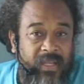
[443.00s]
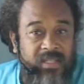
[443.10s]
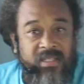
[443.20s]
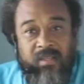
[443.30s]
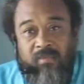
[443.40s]

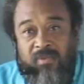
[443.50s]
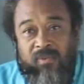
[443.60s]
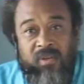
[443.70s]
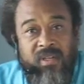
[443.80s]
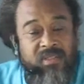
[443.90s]
As I said
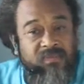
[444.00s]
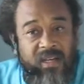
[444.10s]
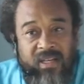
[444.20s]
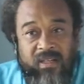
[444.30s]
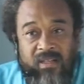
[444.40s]
before, this
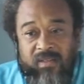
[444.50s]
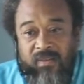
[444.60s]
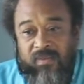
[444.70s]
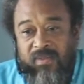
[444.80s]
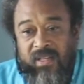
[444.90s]
fire
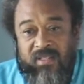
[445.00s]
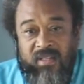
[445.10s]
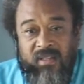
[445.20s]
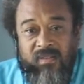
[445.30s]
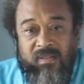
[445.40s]
of
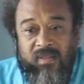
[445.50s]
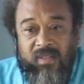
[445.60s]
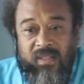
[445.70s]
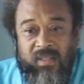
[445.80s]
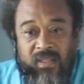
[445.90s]
satsang,
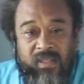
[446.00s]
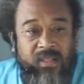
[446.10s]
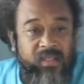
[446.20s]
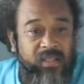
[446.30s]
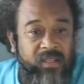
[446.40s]

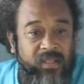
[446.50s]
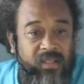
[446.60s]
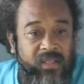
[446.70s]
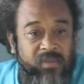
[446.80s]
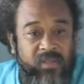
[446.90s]

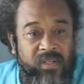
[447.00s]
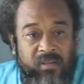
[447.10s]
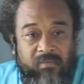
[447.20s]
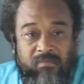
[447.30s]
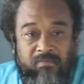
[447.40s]
it will
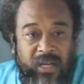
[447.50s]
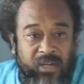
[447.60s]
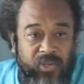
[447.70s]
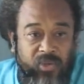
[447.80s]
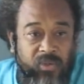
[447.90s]
not
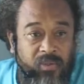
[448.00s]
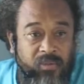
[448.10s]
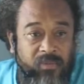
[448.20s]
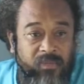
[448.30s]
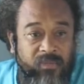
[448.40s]
burn you.
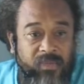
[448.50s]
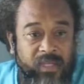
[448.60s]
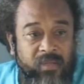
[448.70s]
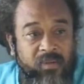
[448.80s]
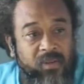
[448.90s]

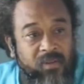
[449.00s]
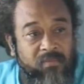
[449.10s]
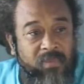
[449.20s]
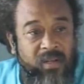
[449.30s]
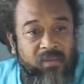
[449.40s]
It will
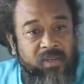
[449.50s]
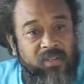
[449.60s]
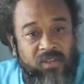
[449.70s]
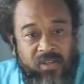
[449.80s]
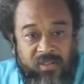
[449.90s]
only burn
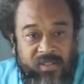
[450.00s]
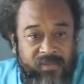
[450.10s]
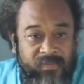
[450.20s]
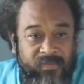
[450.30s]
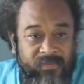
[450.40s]
what you're not.